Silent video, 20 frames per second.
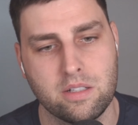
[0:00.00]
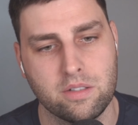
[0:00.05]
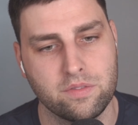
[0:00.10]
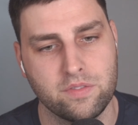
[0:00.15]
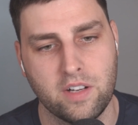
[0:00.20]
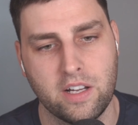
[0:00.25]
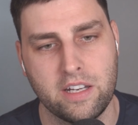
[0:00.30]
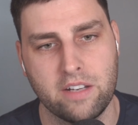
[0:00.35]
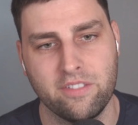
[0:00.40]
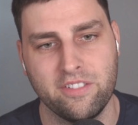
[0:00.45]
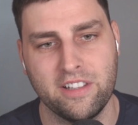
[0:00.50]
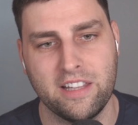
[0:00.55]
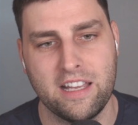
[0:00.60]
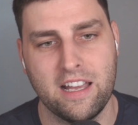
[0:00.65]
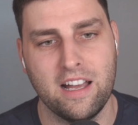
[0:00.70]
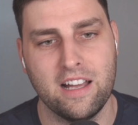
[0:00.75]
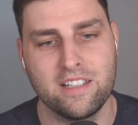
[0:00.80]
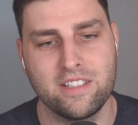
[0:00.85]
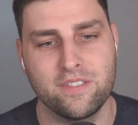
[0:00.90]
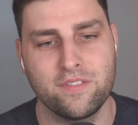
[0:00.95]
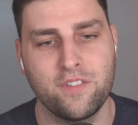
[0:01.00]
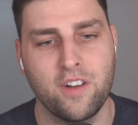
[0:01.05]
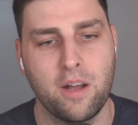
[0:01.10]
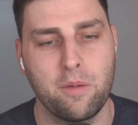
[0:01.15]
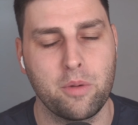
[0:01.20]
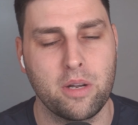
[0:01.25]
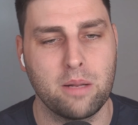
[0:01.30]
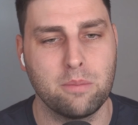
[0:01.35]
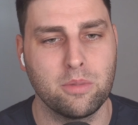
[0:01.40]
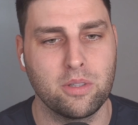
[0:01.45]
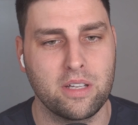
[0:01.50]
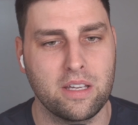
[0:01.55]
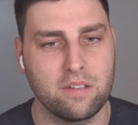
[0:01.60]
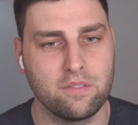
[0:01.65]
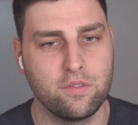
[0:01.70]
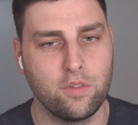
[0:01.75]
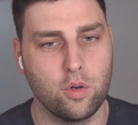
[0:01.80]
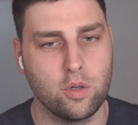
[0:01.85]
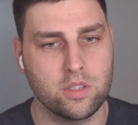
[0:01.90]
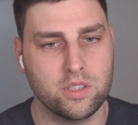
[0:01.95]
find it really hard to find what I'm looking
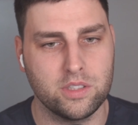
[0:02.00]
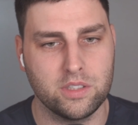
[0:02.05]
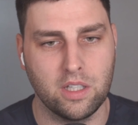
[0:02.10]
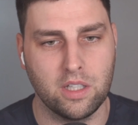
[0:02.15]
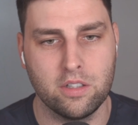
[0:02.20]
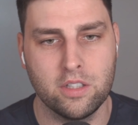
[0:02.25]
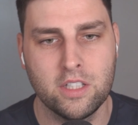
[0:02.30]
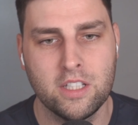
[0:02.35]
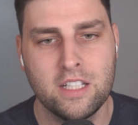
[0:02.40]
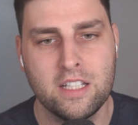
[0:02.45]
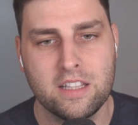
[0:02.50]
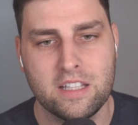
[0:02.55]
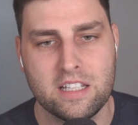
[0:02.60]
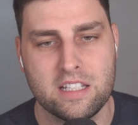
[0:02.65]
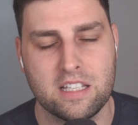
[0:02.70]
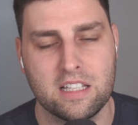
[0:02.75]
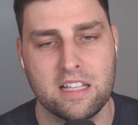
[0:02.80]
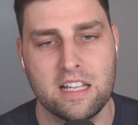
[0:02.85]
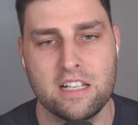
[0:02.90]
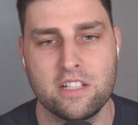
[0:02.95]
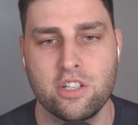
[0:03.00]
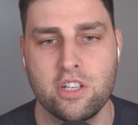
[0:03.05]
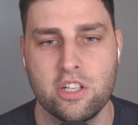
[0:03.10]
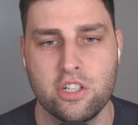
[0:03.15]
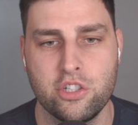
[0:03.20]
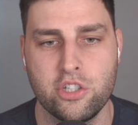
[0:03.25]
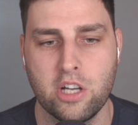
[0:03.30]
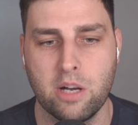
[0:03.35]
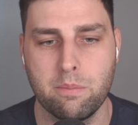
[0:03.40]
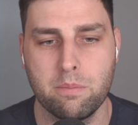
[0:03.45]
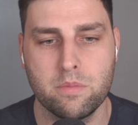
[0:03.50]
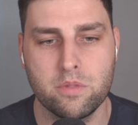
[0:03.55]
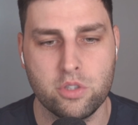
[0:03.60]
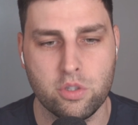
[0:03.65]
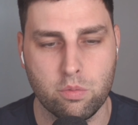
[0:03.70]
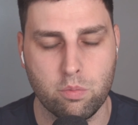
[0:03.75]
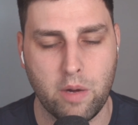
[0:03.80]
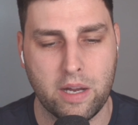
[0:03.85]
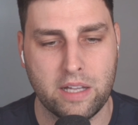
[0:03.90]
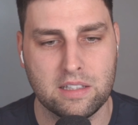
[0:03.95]
for. So this allows you to jump
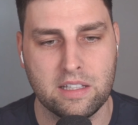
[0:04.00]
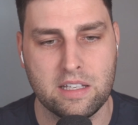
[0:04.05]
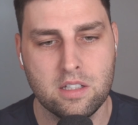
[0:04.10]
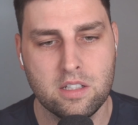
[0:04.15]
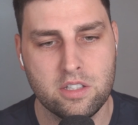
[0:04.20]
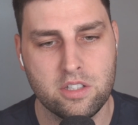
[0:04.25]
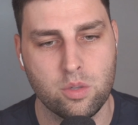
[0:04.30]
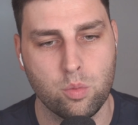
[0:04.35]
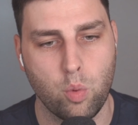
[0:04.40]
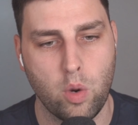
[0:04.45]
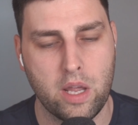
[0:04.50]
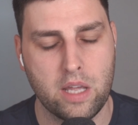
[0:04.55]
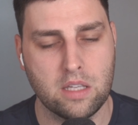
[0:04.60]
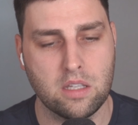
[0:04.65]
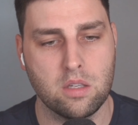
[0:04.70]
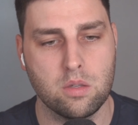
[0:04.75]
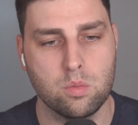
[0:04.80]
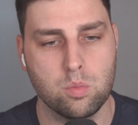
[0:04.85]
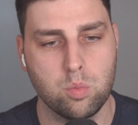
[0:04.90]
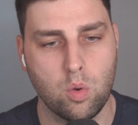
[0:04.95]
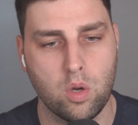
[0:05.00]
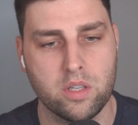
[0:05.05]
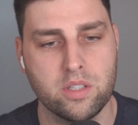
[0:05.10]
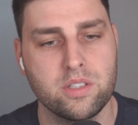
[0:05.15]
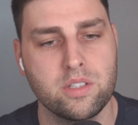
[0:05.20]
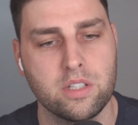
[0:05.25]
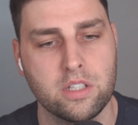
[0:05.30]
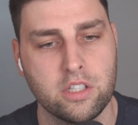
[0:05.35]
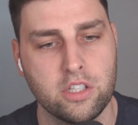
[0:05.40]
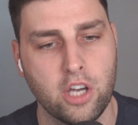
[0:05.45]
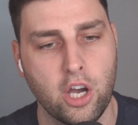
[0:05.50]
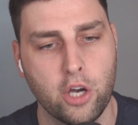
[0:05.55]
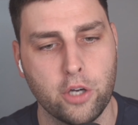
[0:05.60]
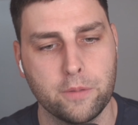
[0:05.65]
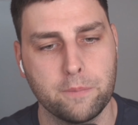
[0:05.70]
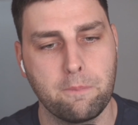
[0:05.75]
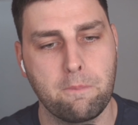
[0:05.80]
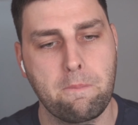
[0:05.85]
directly to where you want to go.